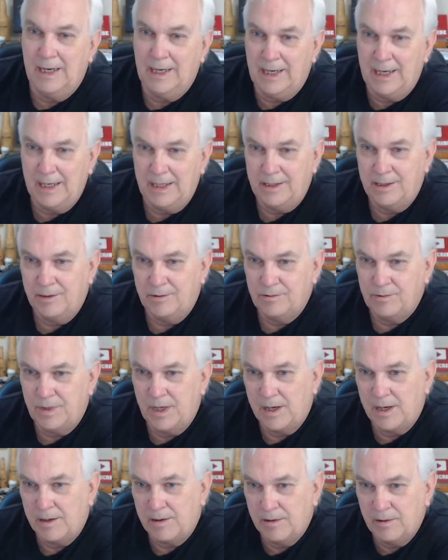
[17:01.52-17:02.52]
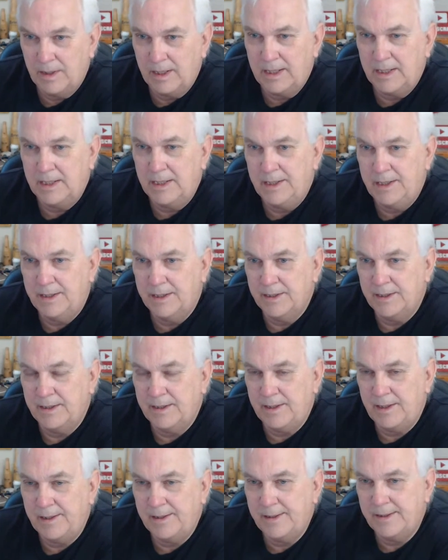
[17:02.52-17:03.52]
I got no dog in the
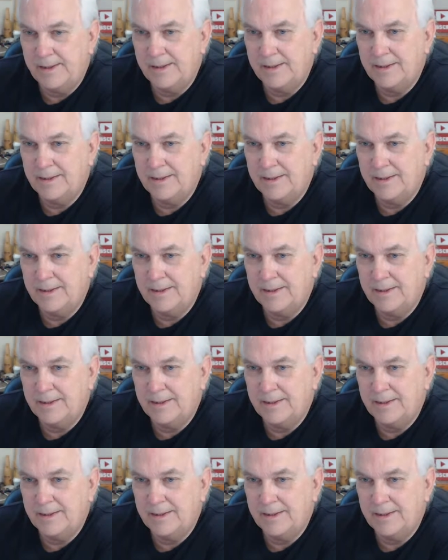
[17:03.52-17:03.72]
hunt.